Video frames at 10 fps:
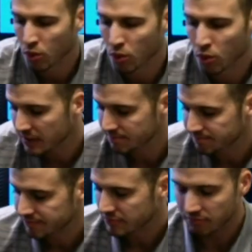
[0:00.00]
really,
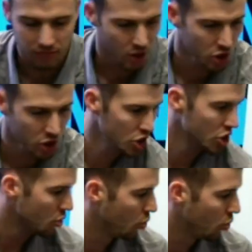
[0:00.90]

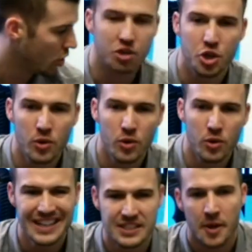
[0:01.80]
what you're
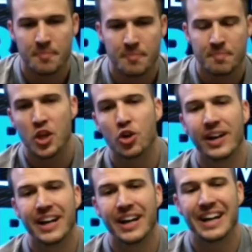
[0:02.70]
doing is
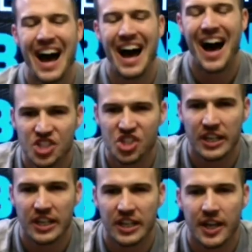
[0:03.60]
you're
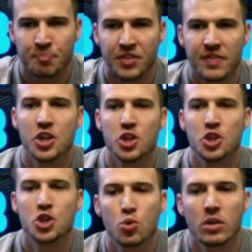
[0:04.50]
acknowledging that
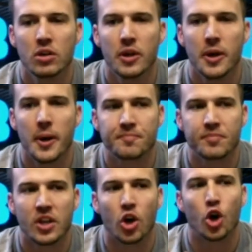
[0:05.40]
you
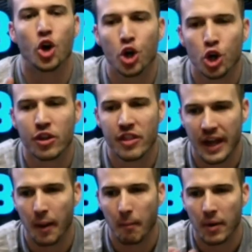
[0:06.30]

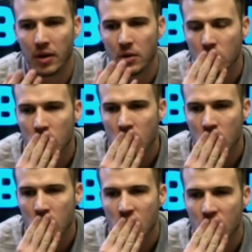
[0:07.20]
heard them.
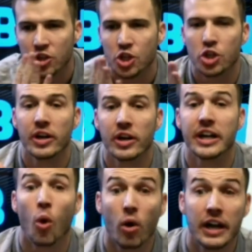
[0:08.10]
You're
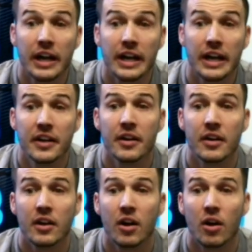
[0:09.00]
ignoring
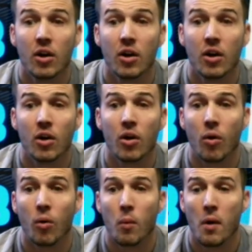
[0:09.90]

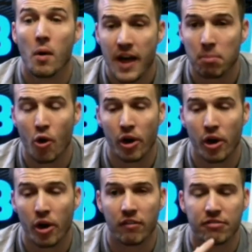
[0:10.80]
without blowing
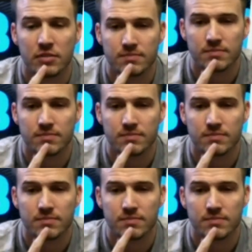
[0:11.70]
them off.